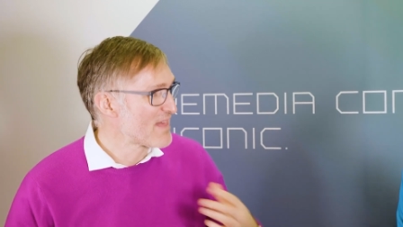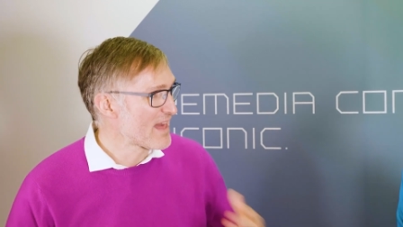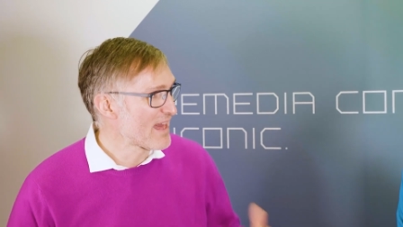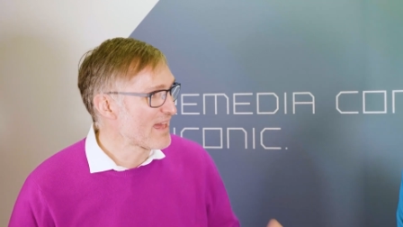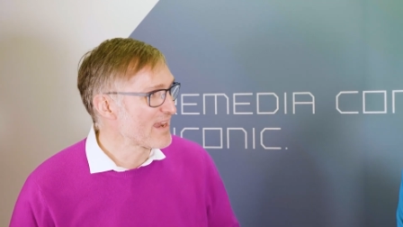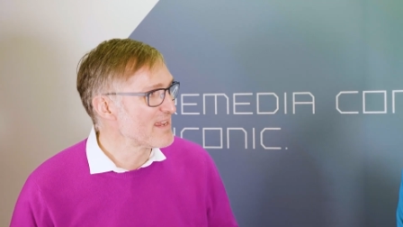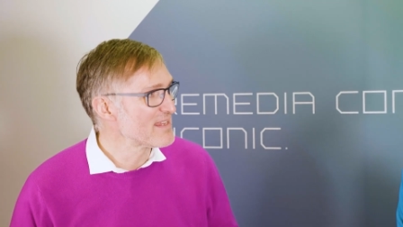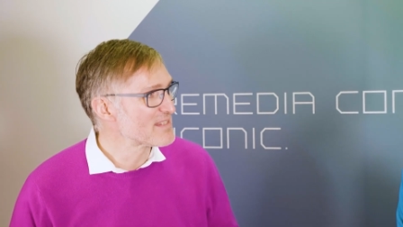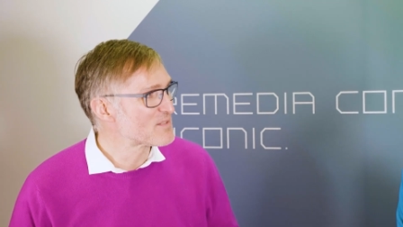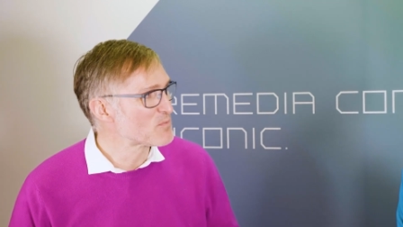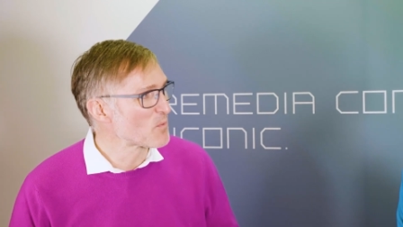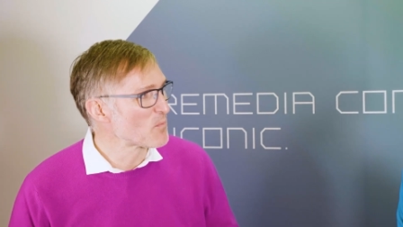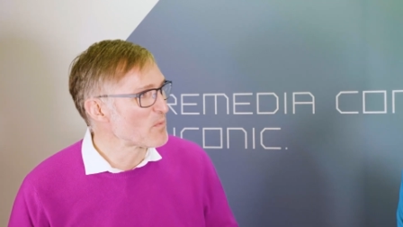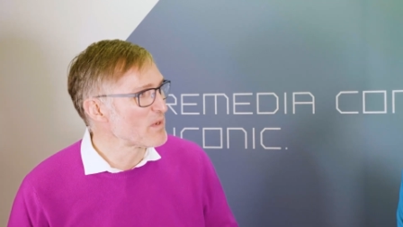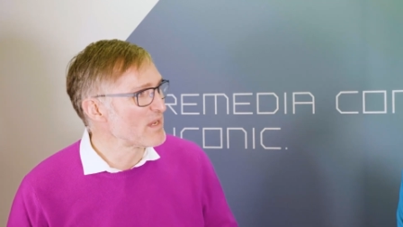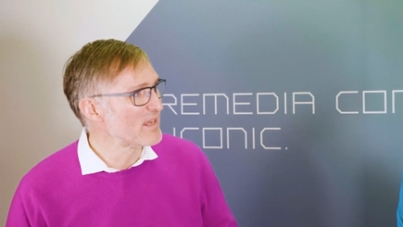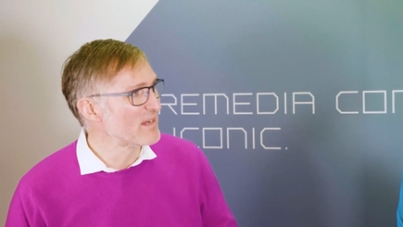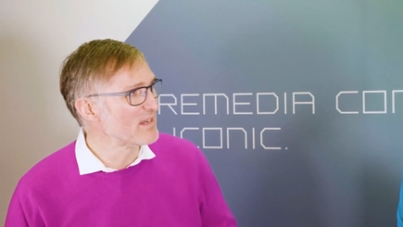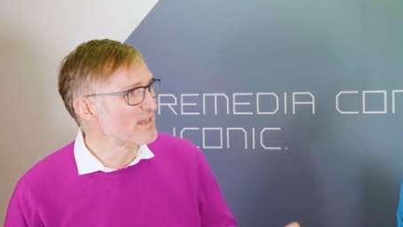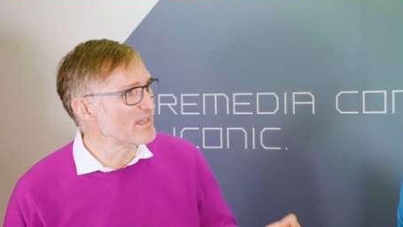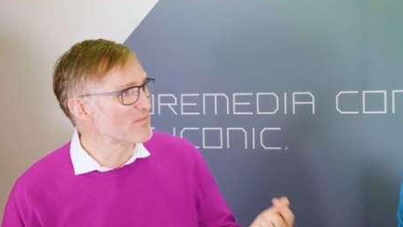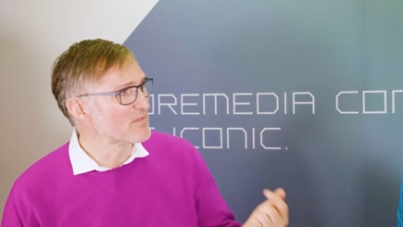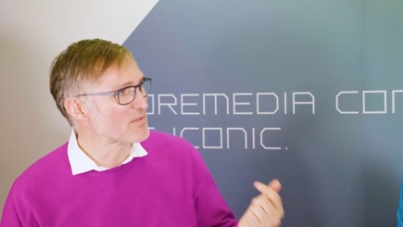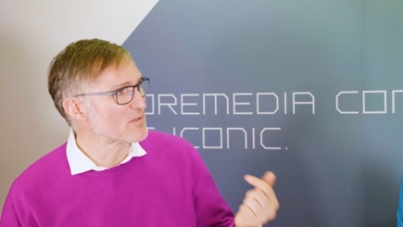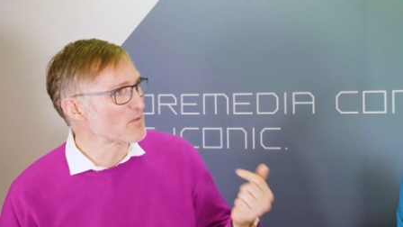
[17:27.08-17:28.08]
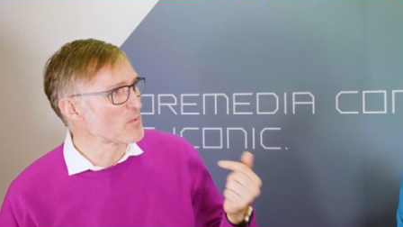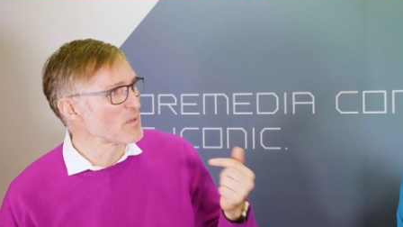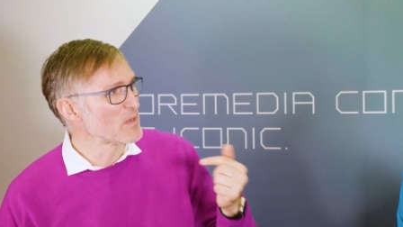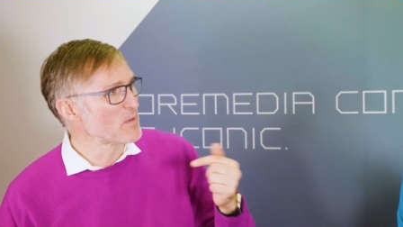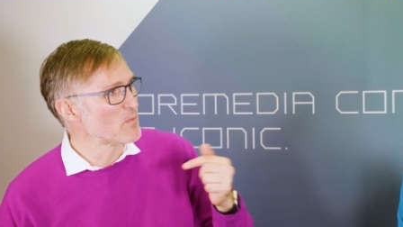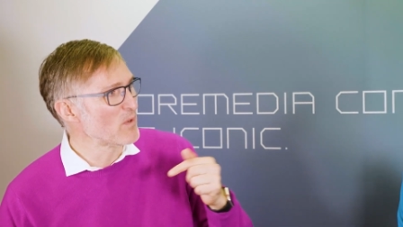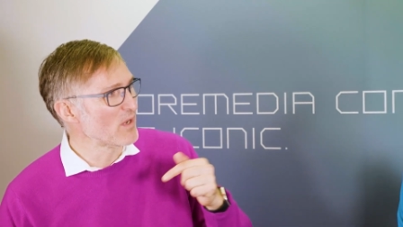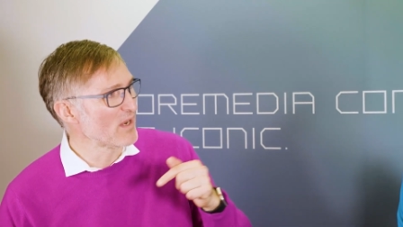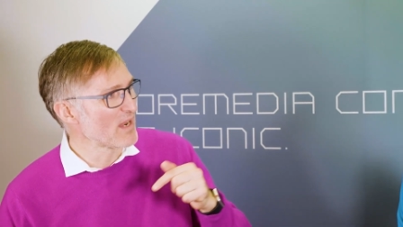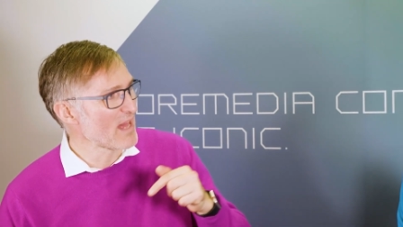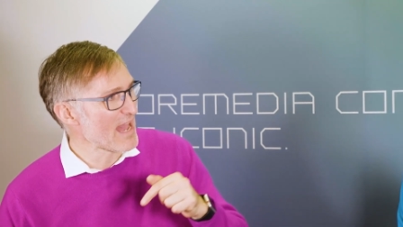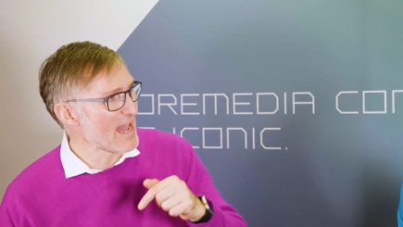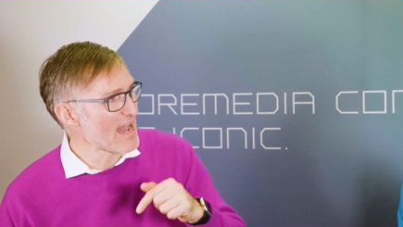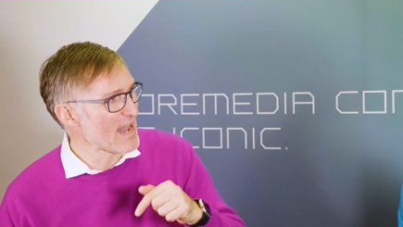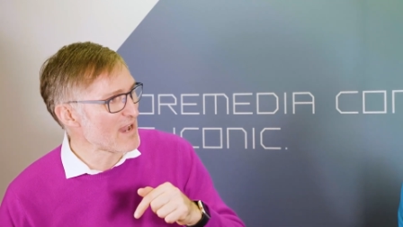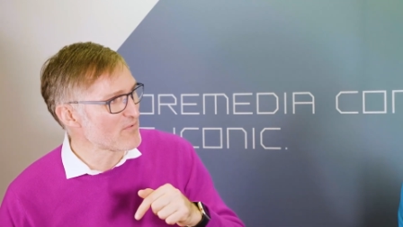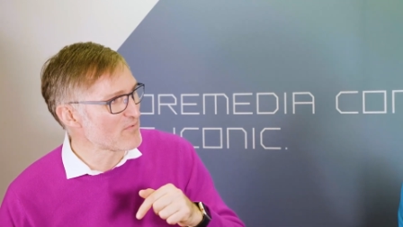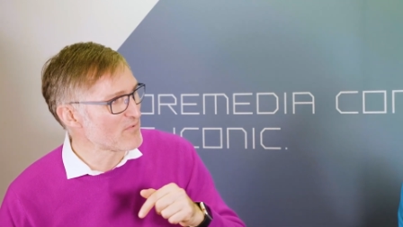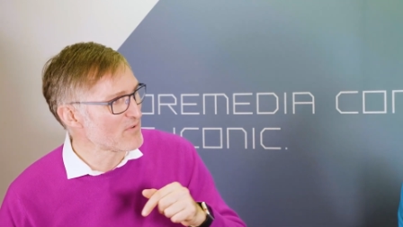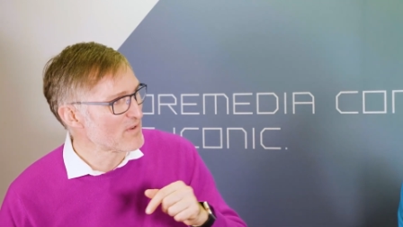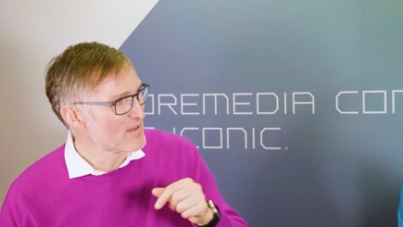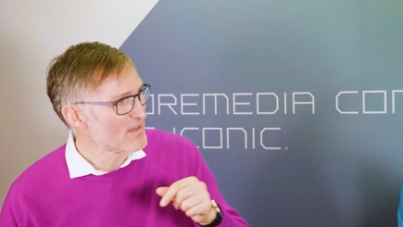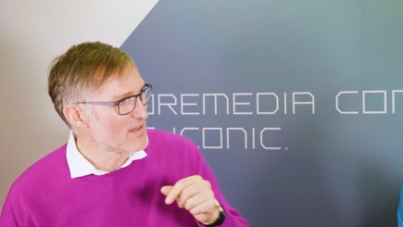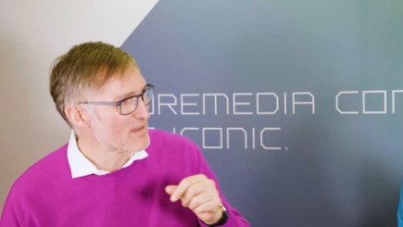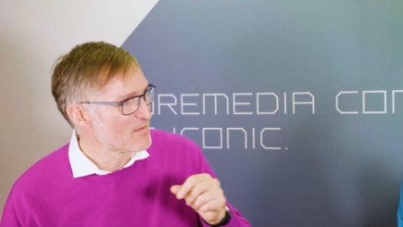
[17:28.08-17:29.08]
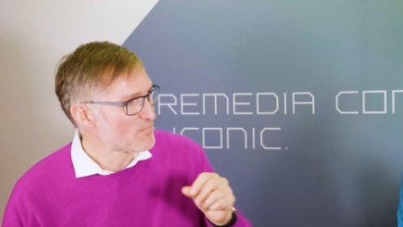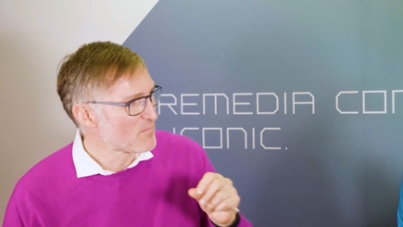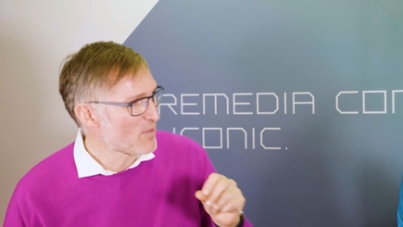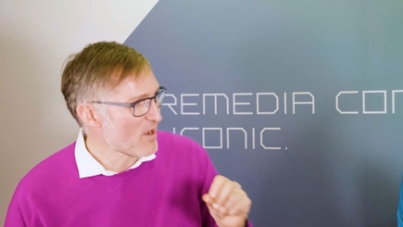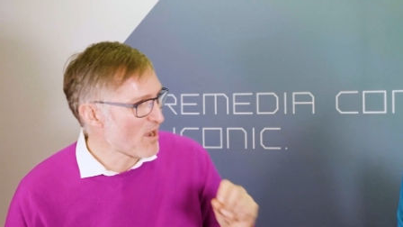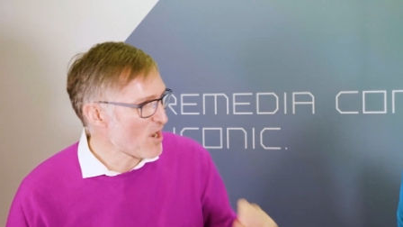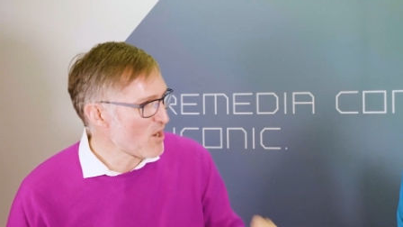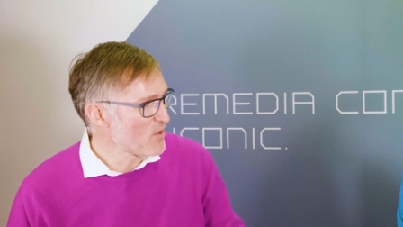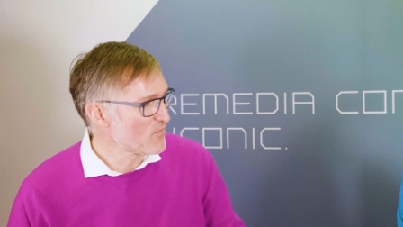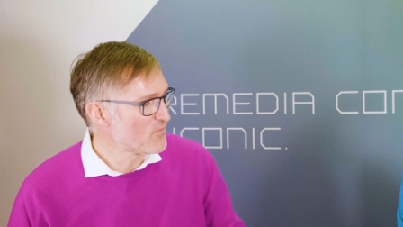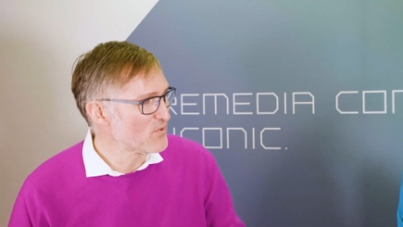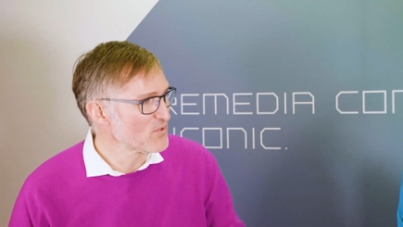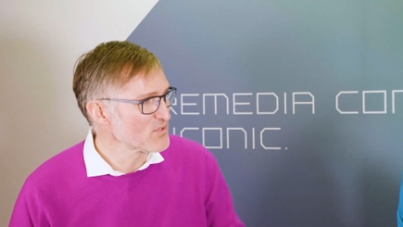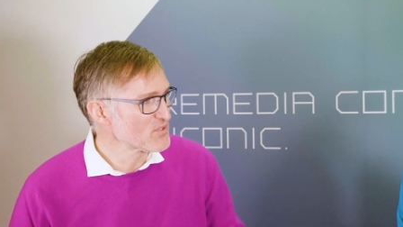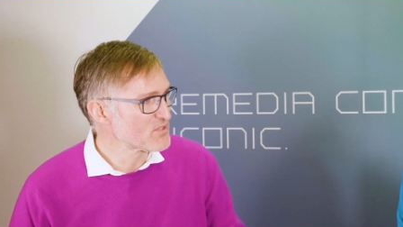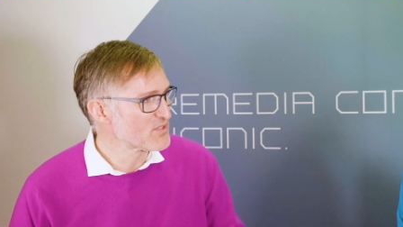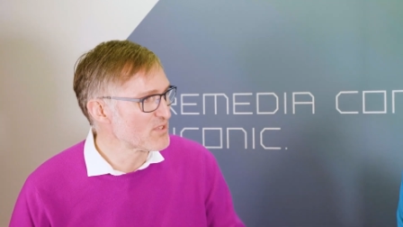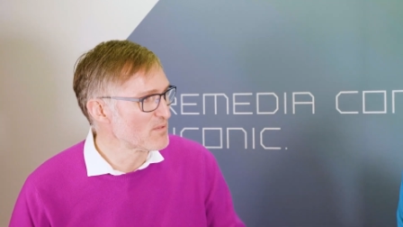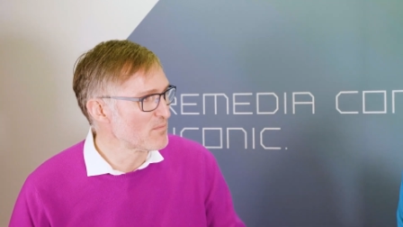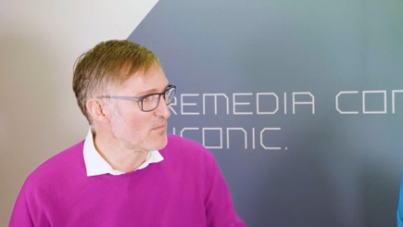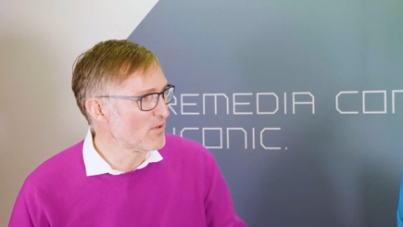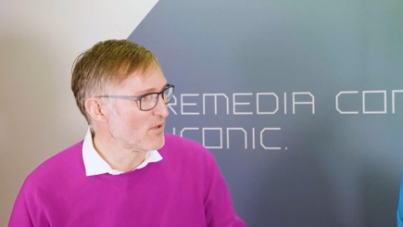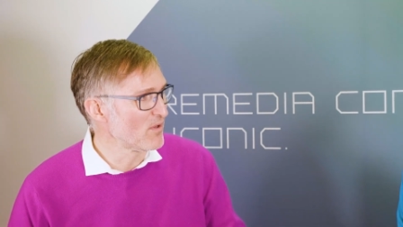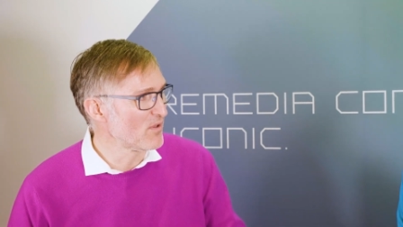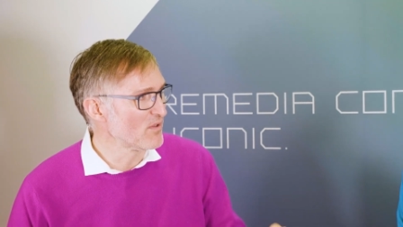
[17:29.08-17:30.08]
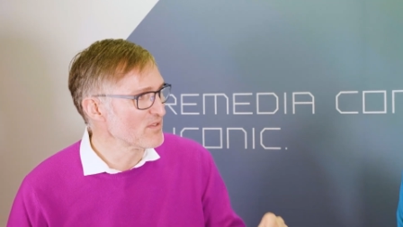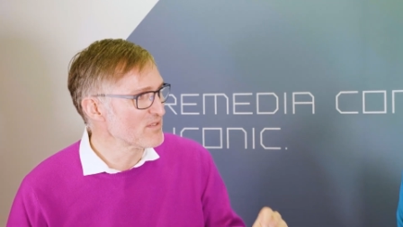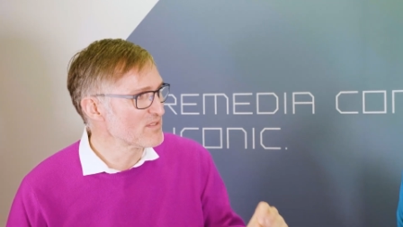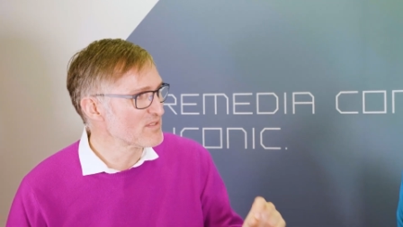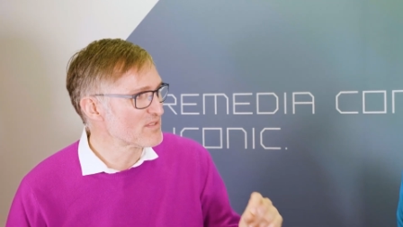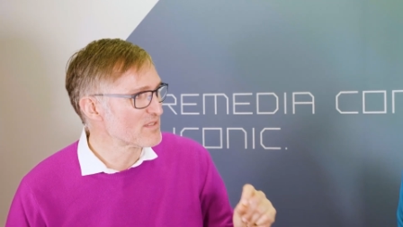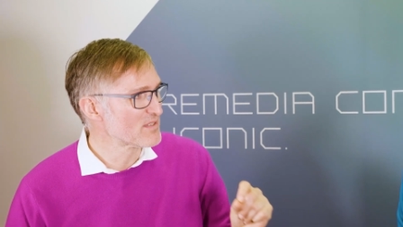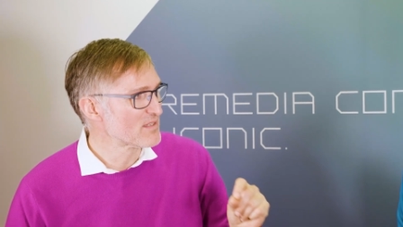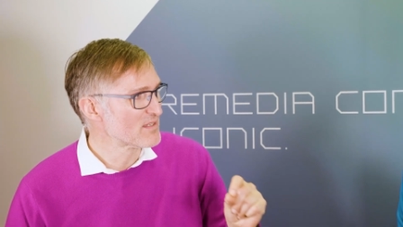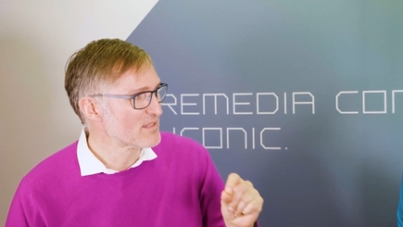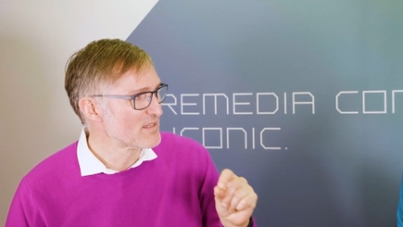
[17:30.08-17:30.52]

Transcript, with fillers: that is what we are leading. We will have powerful symbols